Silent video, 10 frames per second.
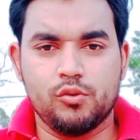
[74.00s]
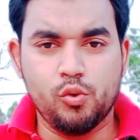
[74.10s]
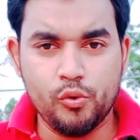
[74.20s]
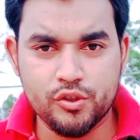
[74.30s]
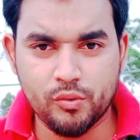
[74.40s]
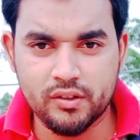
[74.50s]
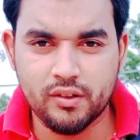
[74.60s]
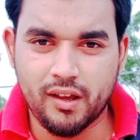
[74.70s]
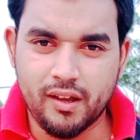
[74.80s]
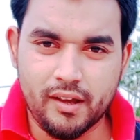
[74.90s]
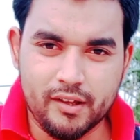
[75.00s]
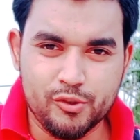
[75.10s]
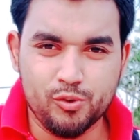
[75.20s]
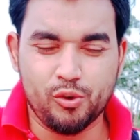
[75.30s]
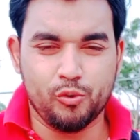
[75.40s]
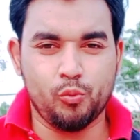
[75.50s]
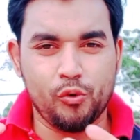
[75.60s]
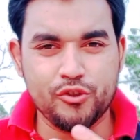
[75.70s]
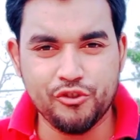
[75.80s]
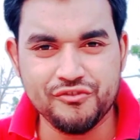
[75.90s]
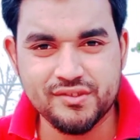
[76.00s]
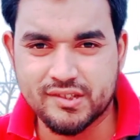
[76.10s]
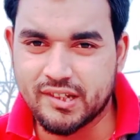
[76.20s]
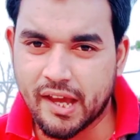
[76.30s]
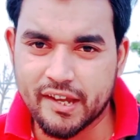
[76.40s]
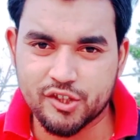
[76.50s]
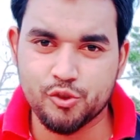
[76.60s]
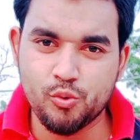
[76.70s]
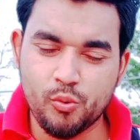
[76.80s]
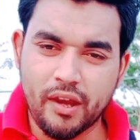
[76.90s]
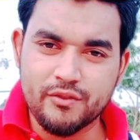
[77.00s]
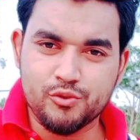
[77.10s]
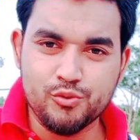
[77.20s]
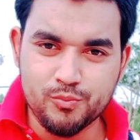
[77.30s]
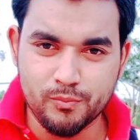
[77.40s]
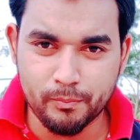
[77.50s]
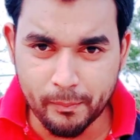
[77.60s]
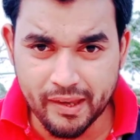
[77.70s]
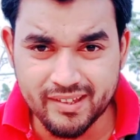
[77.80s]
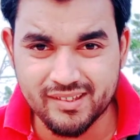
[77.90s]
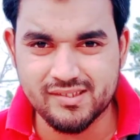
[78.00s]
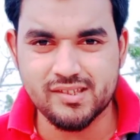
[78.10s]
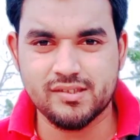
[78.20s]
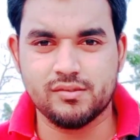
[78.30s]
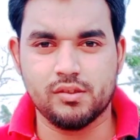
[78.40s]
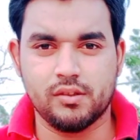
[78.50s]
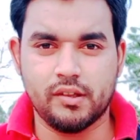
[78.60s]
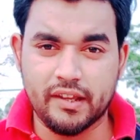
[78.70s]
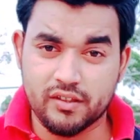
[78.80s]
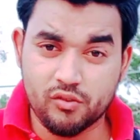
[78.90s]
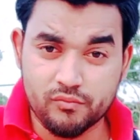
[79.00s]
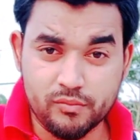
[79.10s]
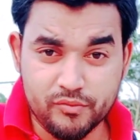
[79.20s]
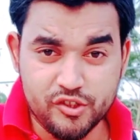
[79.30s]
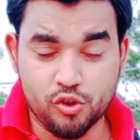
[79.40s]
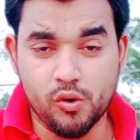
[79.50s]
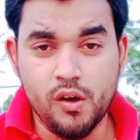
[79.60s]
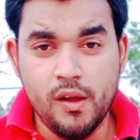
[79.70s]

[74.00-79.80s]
which one your audience like, you can make this like video.